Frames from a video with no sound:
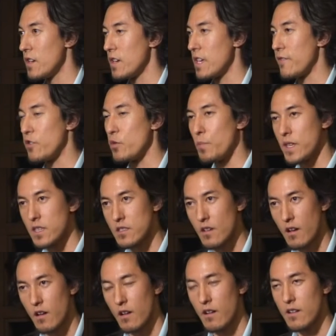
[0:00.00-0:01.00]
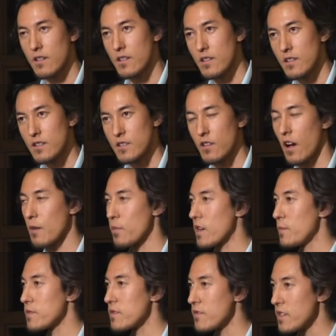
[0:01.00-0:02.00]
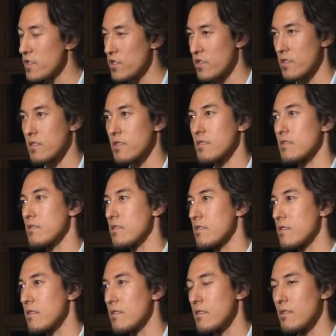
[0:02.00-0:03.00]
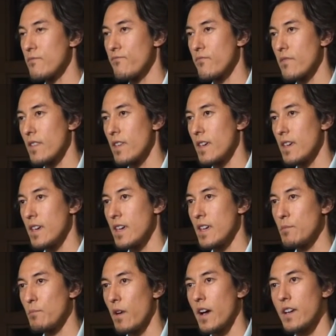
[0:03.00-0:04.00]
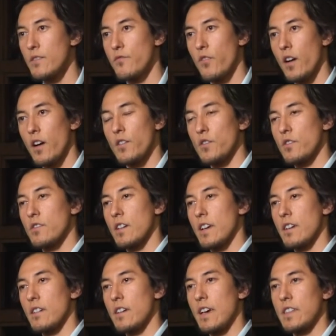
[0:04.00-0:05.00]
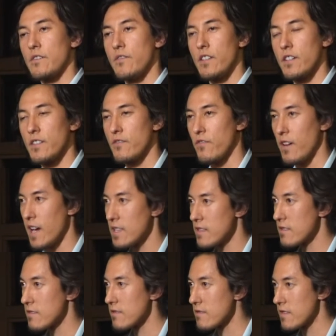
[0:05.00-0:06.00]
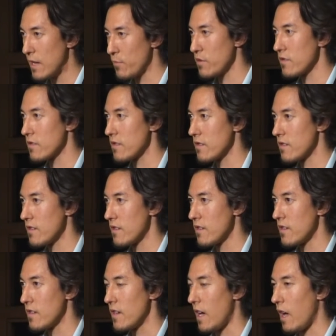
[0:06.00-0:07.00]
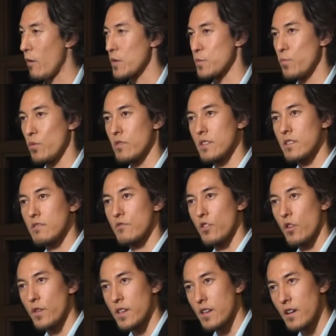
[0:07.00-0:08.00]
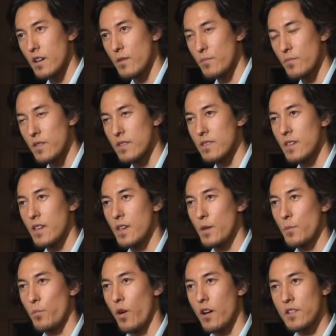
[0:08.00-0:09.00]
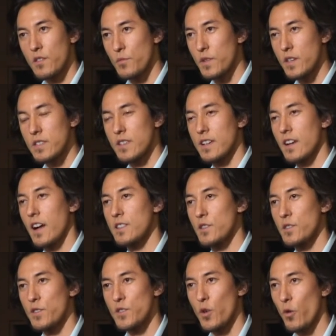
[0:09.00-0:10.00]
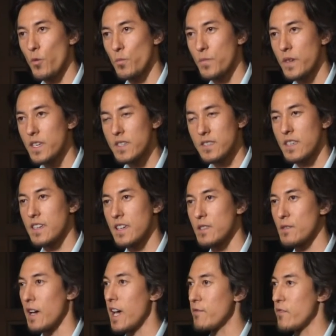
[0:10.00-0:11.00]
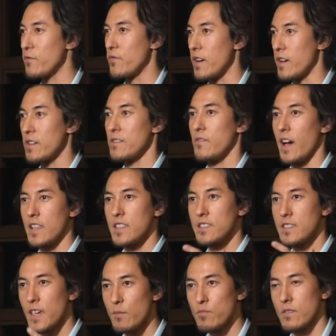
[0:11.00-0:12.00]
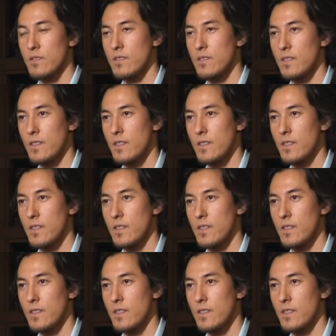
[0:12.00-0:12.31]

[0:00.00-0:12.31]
If you beat a dog, dog becomes vicious. And my father had a very violent temper. I was bullied growing up, and part of the reason I got into this whole peace thing is I have a very violent temper.